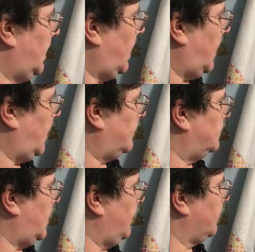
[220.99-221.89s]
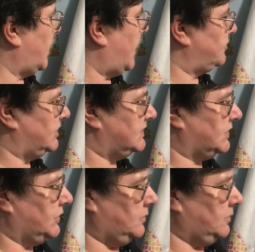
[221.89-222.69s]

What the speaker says: other options could